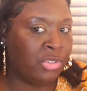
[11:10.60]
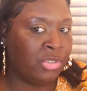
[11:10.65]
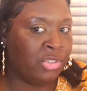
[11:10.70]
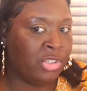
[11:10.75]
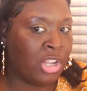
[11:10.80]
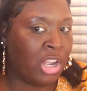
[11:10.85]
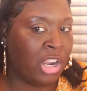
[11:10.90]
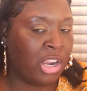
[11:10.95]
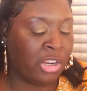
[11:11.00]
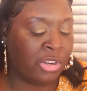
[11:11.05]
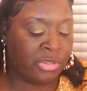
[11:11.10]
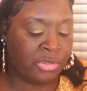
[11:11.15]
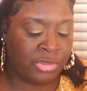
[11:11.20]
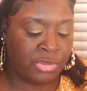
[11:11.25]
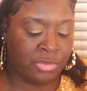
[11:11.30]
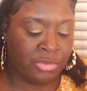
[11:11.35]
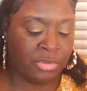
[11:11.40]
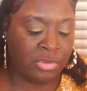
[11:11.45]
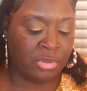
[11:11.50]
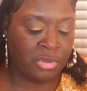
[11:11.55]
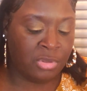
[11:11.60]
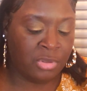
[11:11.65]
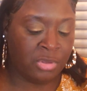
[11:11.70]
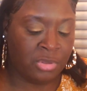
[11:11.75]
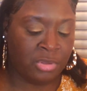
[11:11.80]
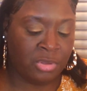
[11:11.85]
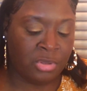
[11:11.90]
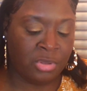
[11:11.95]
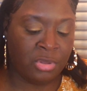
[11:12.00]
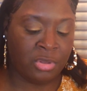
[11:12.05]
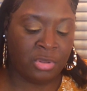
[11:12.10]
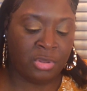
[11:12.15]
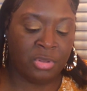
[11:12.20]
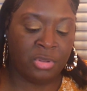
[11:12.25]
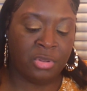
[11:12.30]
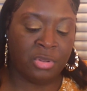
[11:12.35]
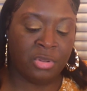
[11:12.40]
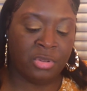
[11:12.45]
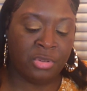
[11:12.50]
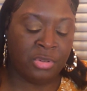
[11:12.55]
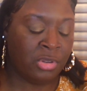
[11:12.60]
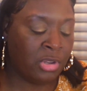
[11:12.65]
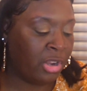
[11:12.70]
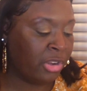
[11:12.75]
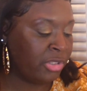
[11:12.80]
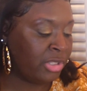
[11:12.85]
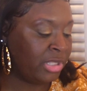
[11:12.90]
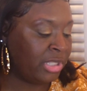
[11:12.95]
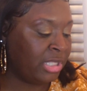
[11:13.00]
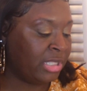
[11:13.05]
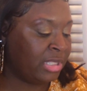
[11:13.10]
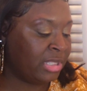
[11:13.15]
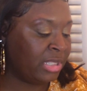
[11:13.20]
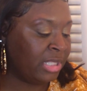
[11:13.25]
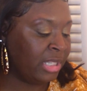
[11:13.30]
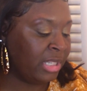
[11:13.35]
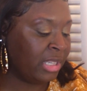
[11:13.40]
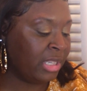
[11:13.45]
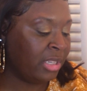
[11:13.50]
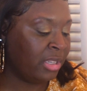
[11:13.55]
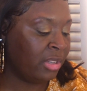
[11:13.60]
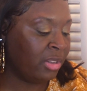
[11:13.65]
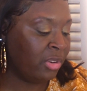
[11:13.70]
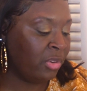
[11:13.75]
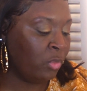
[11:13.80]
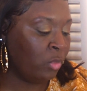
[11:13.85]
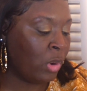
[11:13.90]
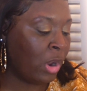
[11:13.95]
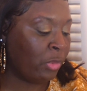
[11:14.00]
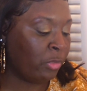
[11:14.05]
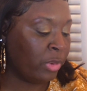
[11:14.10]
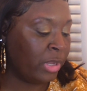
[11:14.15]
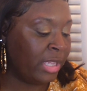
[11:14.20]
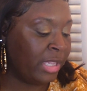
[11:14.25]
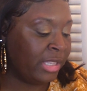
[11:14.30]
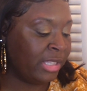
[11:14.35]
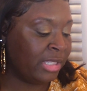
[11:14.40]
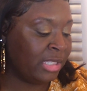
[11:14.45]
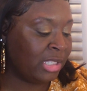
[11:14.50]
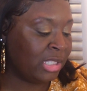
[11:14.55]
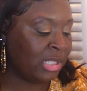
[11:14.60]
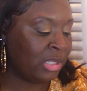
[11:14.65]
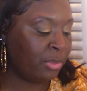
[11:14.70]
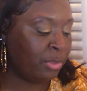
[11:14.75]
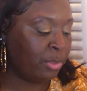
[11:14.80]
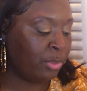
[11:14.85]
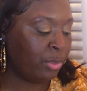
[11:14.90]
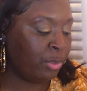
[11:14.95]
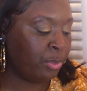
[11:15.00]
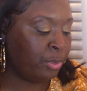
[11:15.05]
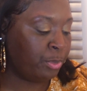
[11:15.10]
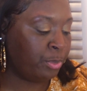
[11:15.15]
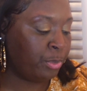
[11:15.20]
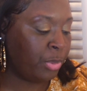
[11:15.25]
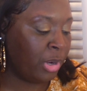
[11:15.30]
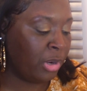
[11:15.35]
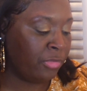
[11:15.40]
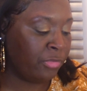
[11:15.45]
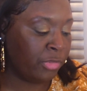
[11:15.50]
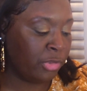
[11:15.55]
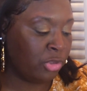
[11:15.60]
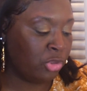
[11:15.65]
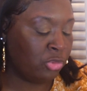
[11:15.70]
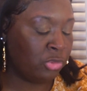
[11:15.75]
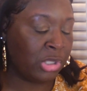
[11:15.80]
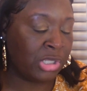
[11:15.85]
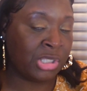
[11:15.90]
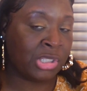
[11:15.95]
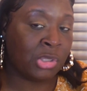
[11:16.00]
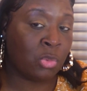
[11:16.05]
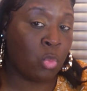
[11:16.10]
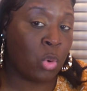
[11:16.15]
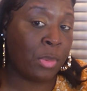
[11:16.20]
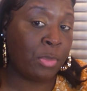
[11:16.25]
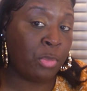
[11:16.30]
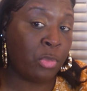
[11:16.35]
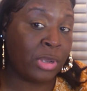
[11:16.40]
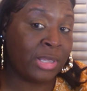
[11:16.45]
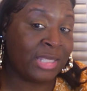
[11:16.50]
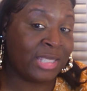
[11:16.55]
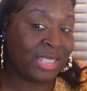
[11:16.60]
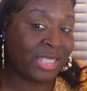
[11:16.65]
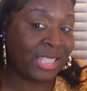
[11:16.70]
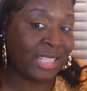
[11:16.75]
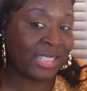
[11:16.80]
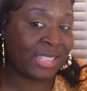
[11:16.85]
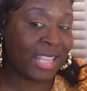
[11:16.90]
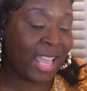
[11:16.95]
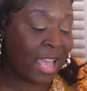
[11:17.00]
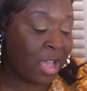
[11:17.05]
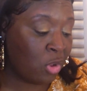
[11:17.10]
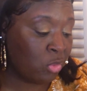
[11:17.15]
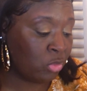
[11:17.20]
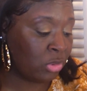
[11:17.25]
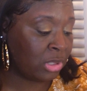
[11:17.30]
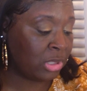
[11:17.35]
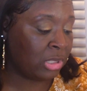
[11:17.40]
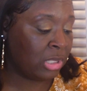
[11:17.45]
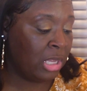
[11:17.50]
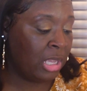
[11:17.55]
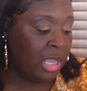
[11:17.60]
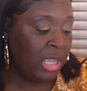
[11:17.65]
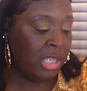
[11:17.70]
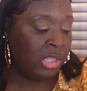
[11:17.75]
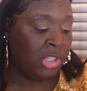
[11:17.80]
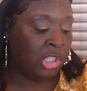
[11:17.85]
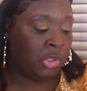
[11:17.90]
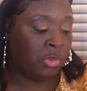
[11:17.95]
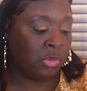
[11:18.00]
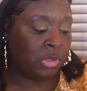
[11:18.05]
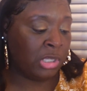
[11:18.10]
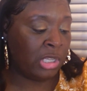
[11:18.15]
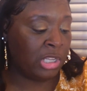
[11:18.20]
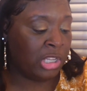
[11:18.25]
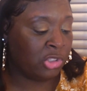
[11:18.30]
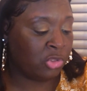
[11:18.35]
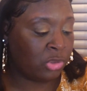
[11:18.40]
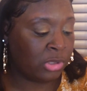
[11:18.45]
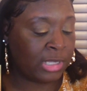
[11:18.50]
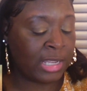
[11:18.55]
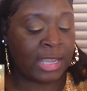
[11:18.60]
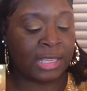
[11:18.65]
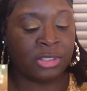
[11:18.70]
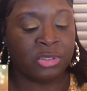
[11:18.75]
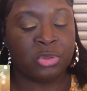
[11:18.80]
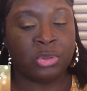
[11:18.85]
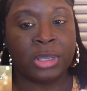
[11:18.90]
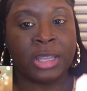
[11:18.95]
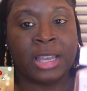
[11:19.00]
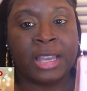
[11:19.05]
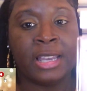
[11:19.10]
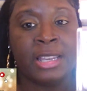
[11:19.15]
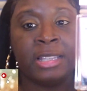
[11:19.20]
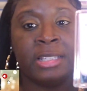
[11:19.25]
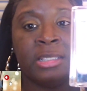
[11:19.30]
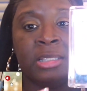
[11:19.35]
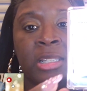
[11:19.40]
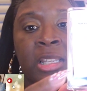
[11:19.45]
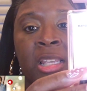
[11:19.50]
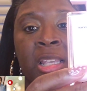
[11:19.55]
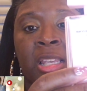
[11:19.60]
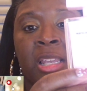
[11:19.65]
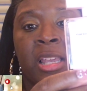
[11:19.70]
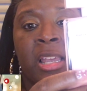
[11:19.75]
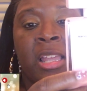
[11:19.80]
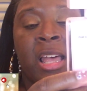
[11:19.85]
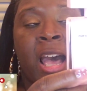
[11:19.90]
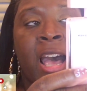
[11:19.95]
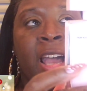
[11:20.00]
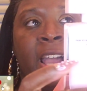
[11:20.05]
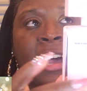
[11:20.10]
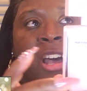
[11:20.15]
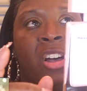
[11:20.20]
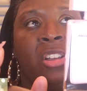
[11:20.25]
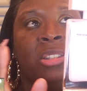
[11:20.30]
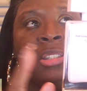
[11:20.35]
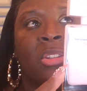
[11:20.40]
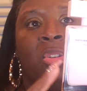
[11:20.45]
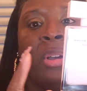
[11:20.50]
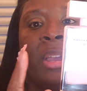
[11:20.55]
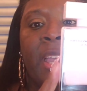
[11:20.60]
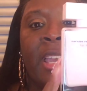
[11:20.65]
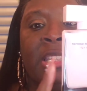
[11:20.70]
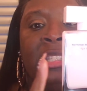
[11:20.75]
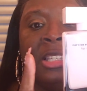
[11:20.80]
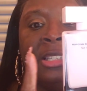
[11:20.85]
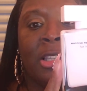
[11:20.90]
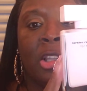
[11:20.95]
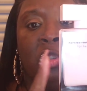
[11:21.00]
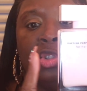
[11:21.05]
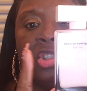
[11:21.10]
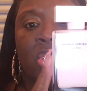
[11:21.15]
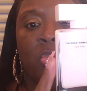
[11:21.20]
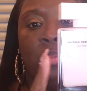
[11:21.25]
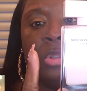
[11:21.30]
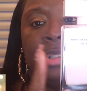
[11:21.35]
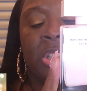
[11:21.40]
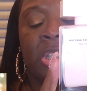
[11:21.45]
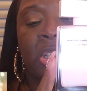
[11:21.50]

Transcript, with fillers: Nars, Narciso Rodriguez perfume. This is a 1.6 ounce. This was a $100, you guys. I also had the lotion with